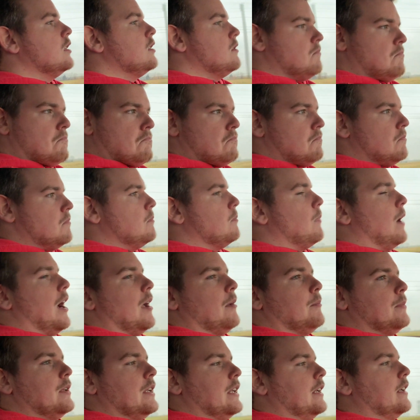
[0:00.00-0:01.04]

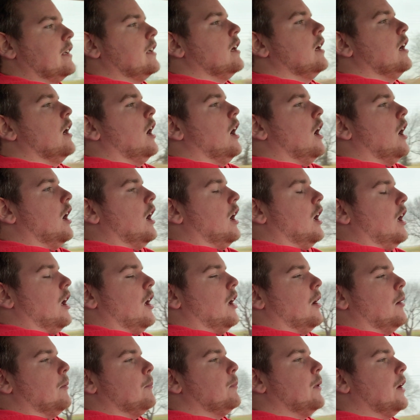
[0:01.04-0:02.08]
Might be.
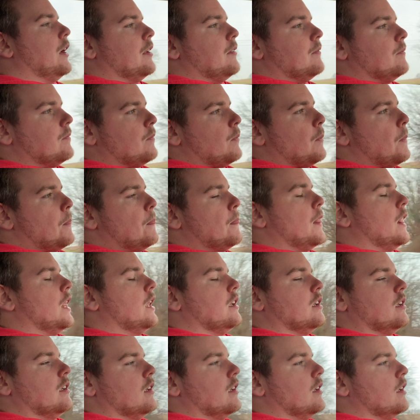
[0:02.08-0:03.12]
But
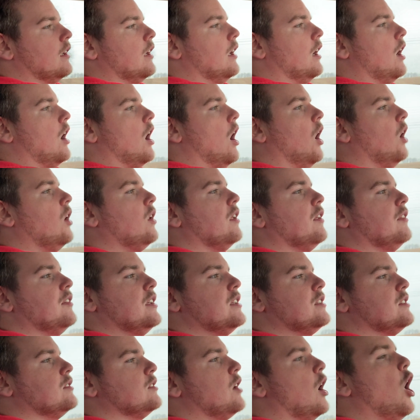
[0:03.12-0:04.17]
all
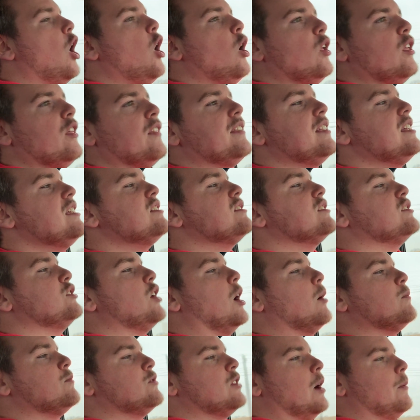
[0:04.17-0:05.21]
of this
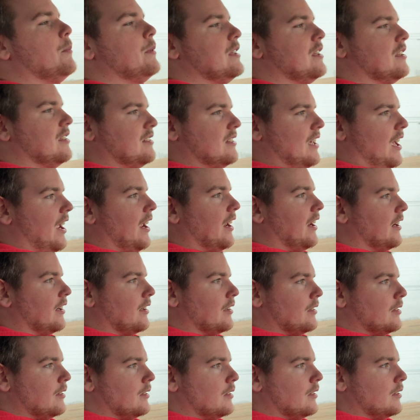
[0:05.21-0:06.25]
sums up into saying,
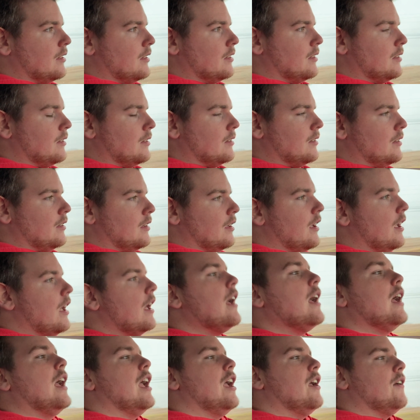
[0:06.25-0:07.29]

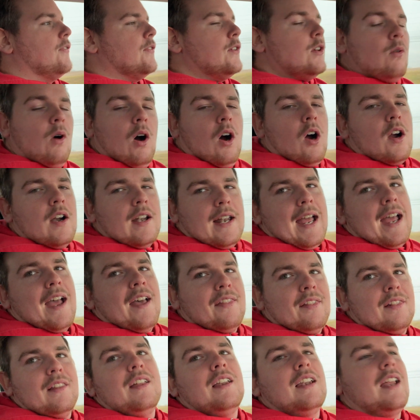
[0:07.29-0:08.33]
if you are an
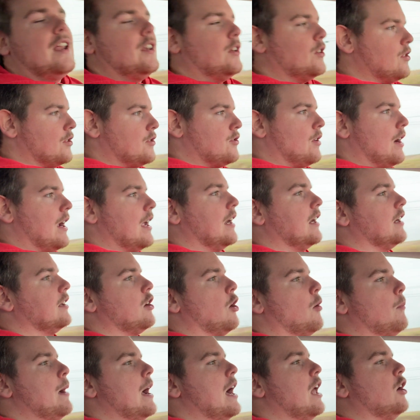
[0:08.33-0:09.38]
athlete and you're training,
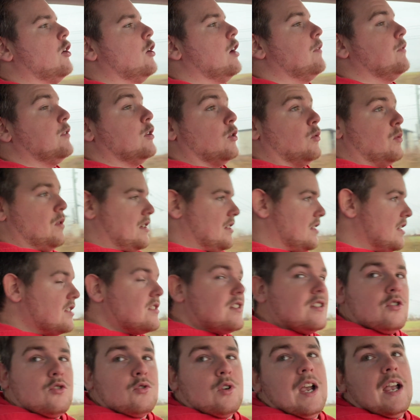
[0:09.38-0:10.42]
no matter if you're
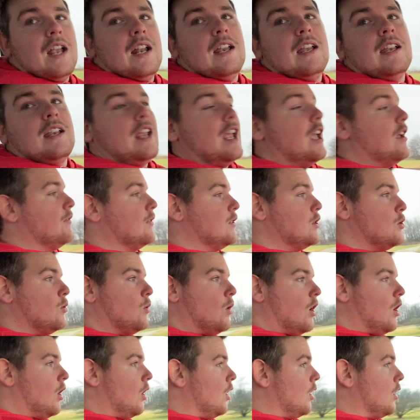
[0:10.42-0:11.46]
resistant training, if you
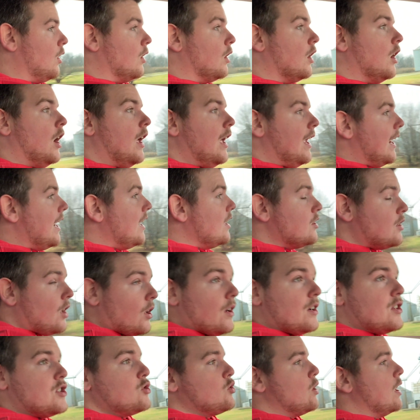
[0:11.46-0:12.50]
are
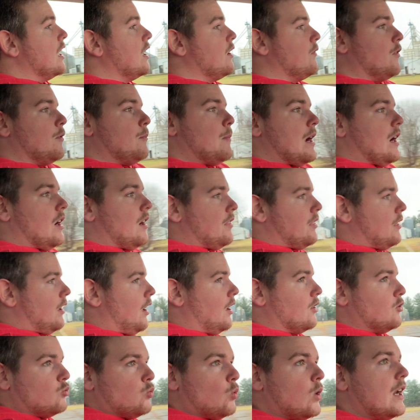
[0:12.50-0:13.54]
endurance training for
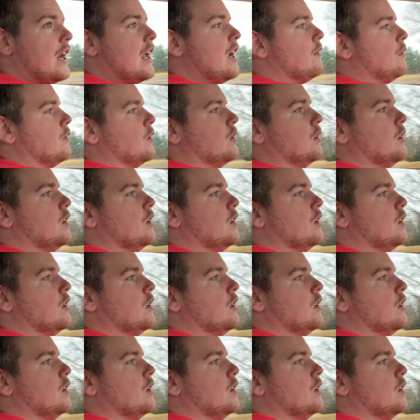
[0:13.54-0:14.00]
marathons, whatever,